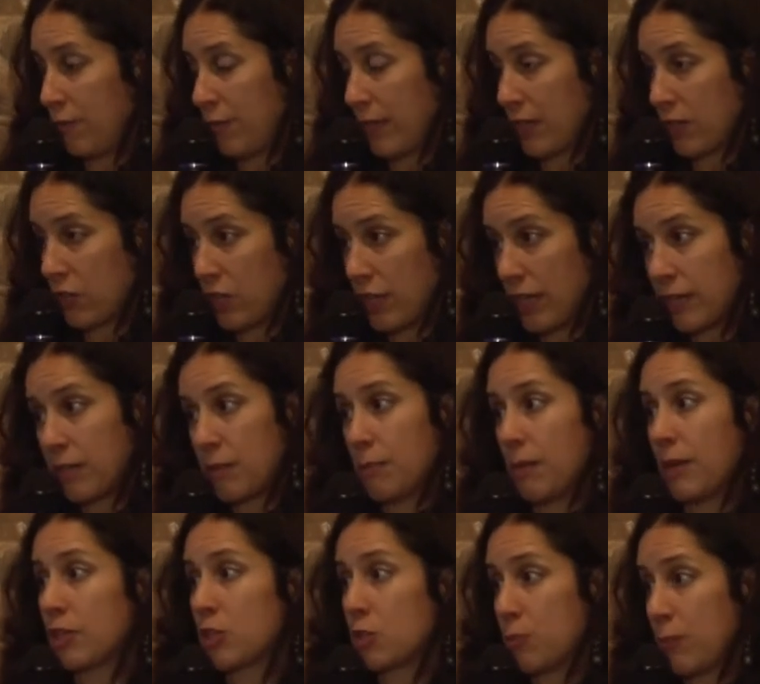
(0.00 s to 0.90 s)
Yeah, she had a
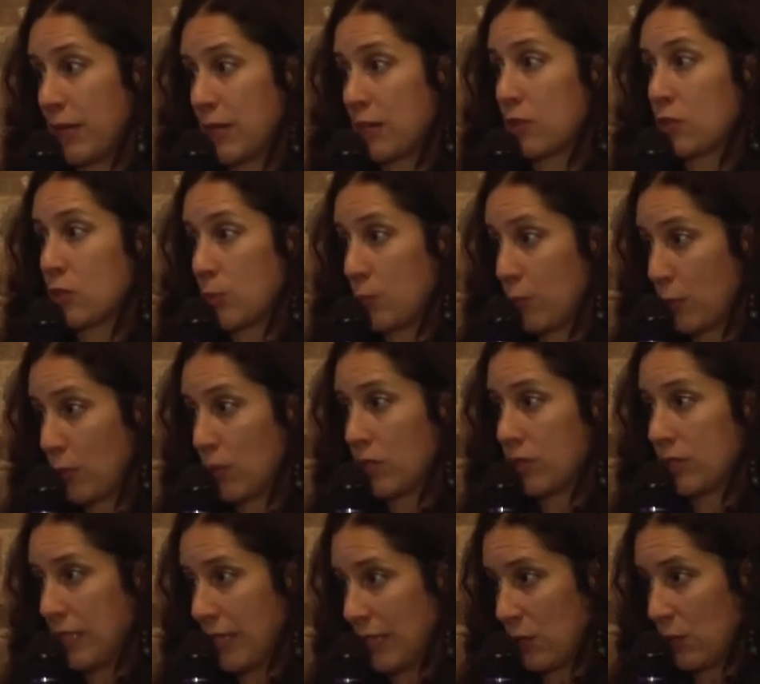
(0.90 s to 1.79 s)
much better
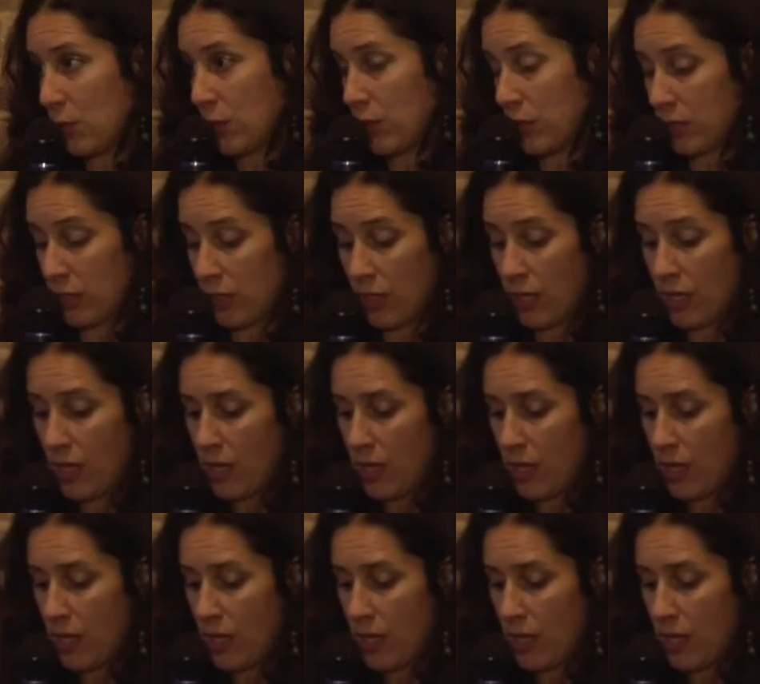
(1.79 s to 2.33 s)
support network.